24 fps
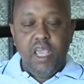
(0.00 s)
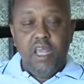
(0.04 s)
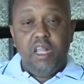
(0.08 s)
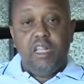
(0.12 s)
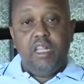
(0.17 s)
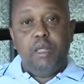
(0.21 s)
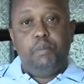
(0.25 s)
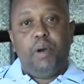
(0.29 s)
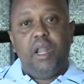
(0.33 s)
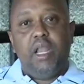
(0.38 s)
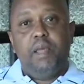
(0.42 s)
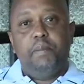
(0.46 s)

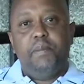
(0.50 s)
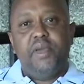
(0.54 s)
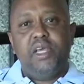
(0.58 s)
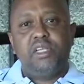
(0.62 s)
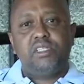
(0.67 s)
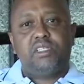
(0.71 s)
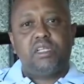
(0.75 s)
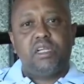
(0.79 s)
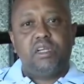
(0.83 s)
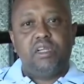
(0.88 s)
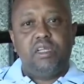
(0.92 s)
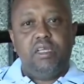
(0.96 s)
The
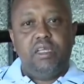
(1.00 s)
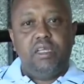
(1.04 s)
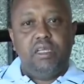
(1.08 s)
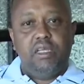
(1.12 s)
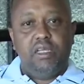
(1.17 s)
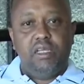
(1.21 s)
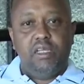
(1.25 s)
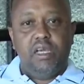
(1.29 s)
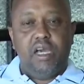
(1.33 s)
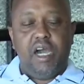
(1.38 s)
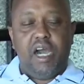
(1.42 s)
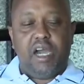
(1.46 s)
Parliamentary
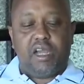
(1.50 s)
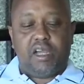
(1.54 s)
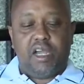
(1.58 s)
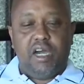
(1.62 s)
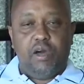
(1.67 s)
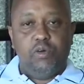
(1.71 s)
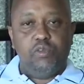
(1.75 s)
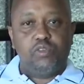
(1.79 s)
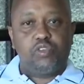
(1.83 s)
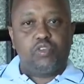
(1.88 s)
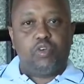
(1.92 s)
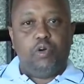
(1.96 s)

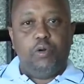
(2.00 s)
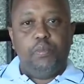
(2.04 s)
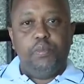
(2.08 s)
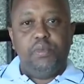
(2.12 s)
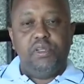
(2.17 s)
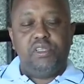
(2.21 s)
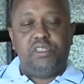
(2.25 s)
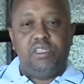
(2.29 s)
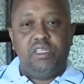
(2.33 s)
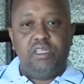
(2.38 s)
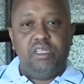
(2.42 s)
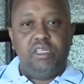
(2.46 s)
Accounts
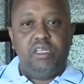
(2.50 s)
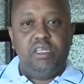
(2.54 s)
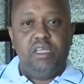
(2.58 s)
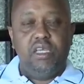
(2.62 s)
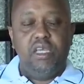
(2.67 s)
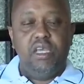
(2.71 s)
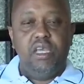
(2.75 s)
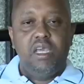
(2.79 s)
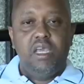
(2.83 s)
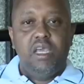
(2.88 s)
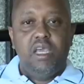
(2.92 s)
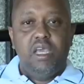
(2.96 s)
Committee,
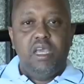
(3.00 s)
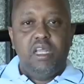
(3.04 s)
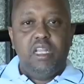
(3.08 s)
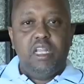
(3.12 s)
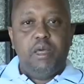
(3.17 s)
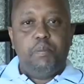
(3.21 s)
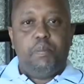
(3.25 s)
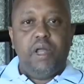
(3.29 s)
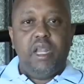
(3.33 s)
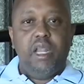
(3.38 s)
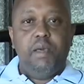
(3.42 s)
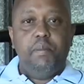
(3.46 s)
the
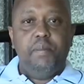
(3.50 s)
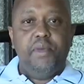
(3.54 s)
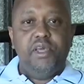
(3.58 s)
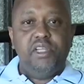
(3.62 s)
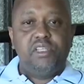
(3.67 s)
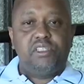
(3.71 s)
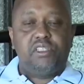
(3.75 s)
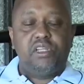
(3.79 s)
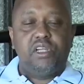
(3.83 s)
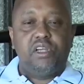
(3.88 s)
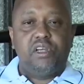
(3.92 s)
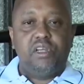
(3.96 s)

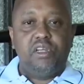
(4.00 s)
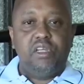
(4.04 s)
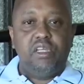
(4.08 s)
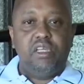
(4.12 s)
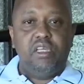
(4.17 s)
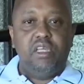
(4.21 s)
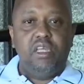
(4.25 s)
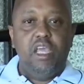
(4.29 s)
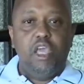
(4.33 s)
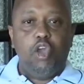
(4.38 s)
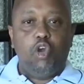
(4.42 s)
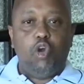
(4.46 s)

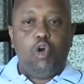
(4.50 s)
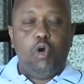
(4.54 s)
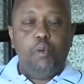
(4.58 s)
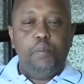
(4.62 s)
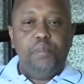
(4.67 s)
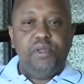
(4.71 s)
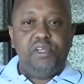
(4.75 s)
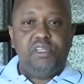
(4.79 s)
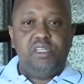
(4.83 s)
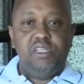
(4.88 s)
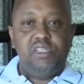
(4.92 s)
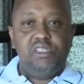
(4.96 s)
parliamentary
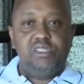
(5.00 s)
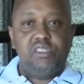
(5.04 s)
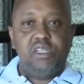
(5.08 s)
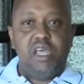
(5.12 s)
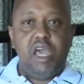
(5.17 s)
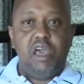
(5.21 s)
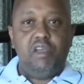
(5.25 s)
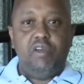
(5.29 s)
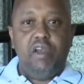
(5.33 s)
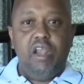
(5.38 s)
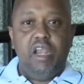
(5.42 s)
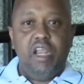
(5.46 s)
committees
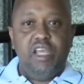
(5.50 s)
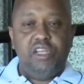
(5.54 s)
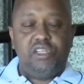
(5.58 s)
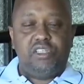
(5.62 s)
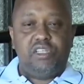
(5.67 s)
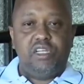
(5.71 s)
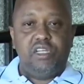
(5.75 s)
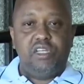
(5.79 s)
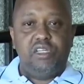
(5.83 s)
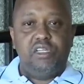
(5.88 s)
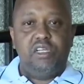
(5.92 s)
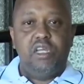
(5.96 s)

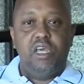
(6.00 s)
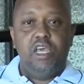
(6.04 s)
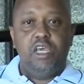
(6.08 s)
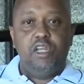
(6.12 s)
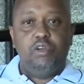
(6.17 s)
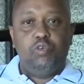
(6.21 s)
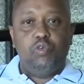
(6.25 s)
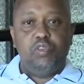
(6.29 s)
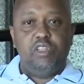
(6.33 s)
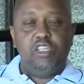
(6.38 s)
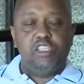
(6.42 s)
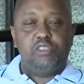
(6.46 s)
related
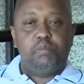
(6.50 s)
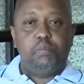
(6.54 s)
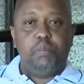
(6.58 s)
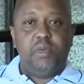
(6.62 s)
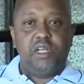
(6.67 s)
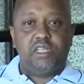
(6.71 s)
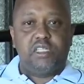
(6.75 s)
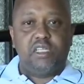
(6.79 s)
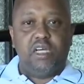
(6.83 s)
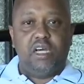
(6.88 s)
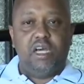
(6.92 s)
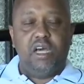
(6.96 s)
to this
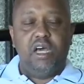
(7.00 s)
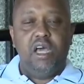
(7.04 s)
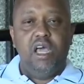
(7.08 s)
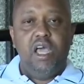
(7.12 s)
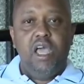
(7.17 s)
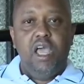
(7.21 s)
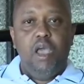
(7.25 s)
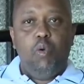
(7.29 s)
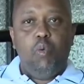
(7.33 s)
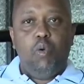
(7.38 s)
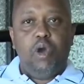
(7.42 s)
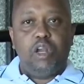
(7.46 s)
matter
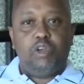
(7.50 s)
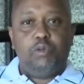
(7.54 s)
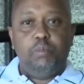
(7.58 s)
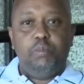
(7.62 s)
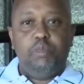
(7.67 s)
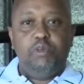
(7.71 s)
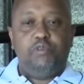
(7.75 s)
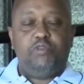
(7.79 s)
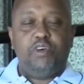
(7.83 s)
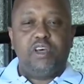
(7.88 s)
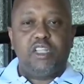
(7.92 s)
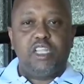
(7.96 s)
were to
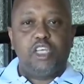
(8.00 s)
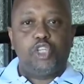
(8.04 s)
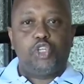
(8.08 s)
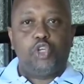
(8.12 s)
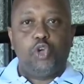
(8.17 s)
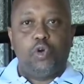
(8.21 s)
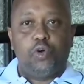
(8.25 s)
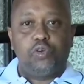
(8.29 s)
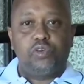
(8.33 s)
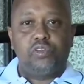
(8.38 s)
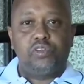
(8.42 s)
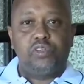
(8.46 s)
be further
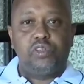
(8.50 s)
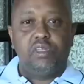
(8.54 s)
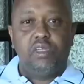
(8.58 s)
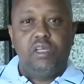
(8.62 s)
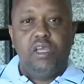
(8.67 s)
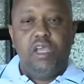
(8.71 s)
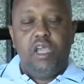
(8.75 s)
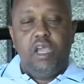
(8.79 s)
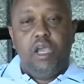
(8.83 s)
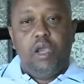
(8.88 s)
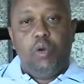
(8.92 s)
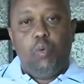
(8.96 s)
shocked
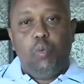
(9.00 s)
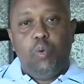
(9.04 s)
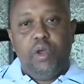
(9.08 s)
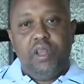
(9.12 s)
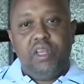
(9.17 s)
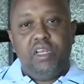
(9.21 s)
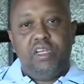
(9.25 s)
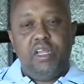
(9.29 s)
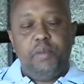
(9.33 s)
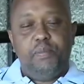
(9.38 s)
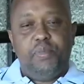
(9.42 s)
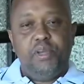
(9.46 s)

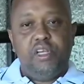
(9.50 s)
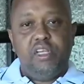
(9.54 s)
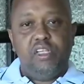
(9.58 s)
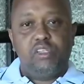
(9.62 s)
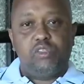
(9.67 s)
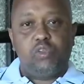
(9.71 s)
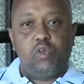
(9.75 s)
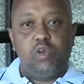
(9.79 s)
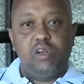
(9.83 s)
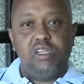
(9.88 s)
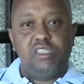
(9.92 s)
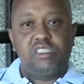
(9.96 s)
when Deputy
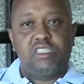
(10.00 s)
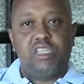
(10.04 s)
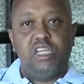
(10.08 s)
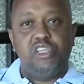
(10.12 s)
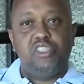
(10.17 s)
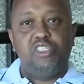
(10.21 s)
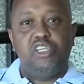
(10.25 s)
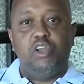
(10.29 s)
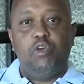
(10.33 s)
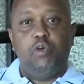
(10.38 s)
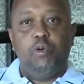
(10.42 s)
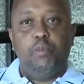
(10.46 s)
Solicitor
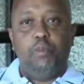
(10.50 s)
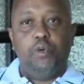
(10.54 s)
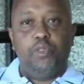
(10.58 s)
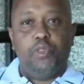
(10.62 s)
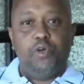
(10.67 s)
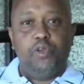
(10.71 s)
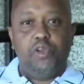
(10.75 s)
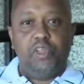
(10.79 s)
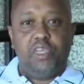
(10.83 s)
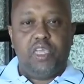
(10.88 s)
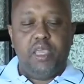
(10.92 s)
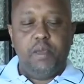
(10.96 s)
General
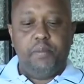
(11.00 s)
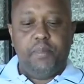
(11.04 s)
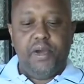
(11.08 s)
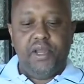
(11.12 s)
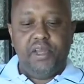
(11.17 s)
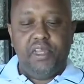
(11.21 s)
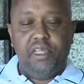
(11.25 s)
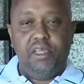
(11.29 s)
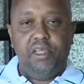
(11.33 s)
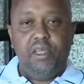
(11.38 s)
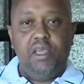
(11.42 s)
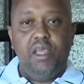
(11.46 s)
Muthoni
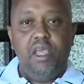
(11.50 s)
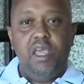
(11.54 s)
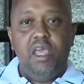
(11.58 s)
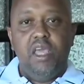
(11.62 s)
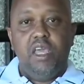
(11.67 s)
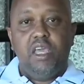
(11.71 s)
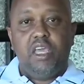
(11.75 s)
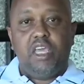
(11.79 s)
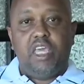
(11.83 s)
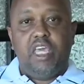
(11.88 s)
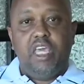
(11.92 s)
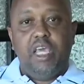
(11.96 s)
Kimani
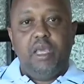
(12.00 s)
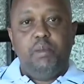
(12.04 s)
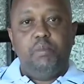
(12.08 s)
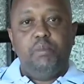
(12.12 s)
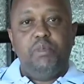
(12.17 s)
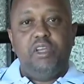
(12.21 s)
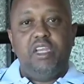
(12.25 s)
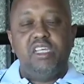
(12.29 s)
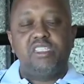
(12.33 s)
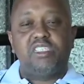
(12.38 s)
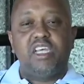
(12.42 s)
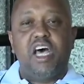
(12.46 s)
came
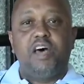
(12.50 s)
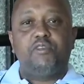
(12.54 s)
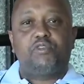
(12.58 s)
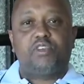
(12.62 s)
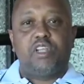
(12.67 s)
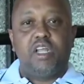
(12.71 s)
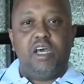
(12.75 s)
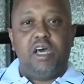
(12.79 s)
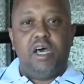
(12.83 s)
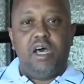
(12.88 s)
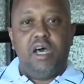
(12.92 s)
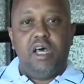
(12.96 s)
days
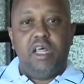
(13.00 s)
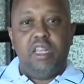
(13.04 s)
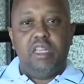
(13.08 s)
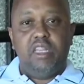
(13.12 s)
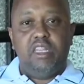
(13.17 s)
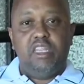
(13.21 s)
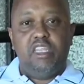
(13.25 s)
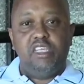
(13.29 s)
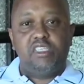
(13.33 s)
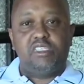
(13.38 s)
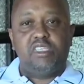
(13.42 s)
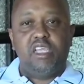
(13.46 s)
after
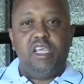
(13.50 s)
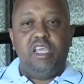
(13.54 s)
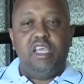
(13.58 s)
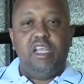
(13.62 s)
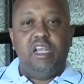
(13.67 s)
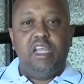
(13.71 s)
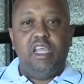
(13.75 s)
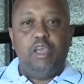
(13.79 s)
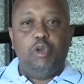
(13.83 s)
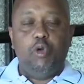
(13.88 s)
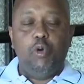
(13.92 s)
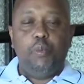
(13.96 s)
this
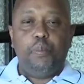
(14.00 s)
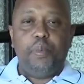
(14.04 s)
illegal